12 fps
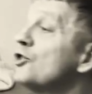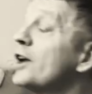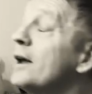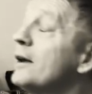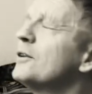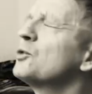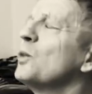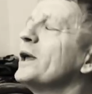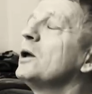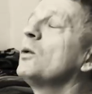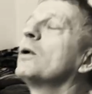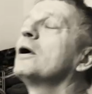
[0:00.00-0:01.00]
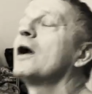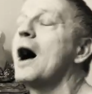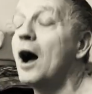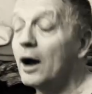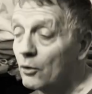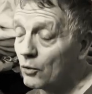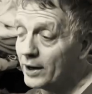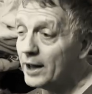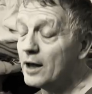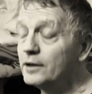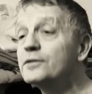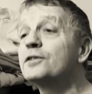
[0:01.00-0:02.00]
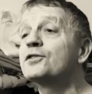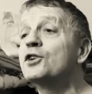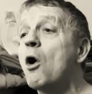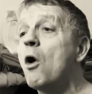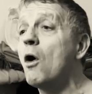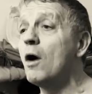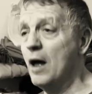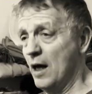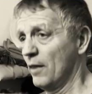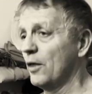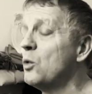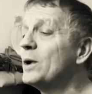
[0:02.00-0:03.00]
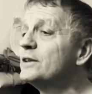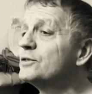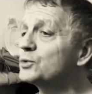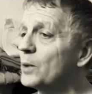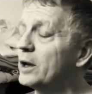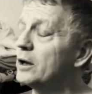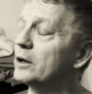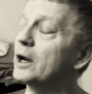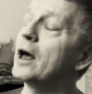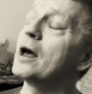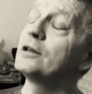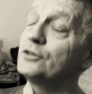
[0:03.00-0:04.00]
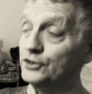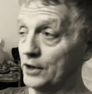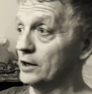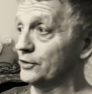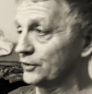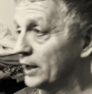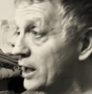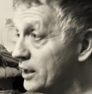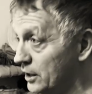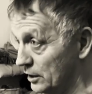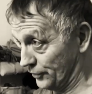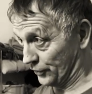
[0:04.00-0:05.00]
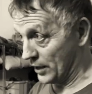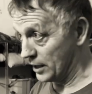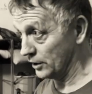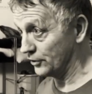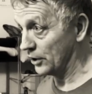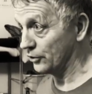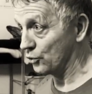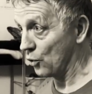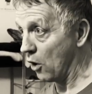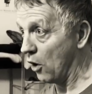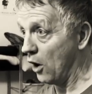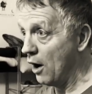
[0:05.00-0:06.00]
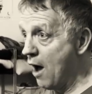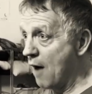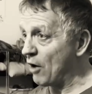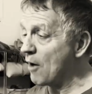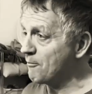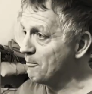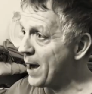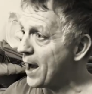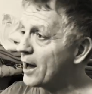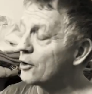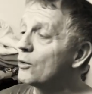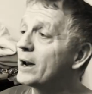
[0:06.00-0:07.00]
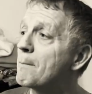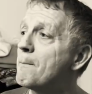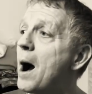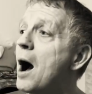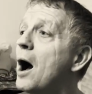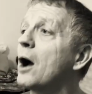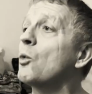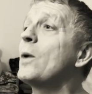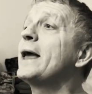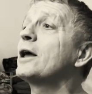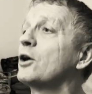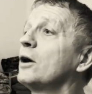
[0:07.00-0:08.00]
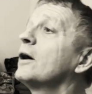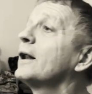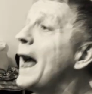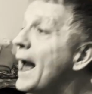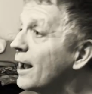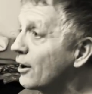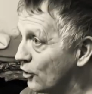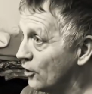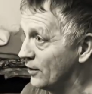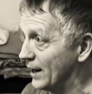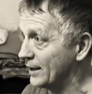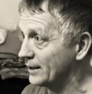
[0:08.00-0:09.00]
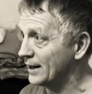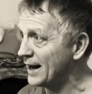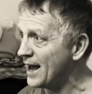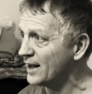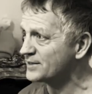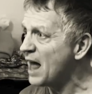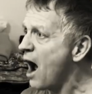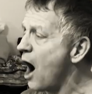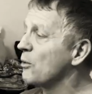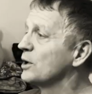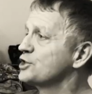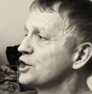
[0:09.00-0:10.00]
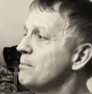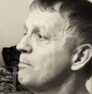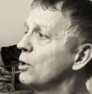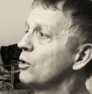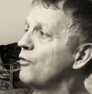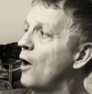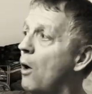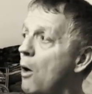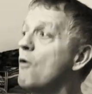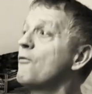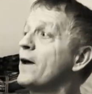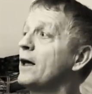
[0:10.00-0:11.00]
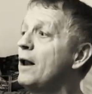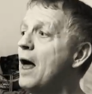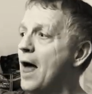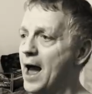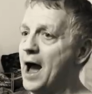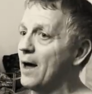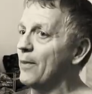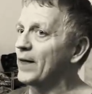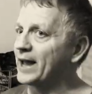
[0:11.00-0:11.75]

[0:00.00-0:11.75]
days we were hungry and sore. The wind swayed against us, the gales they did roar. For Battery Park we could anchor at last. Our jib-boom hove in and the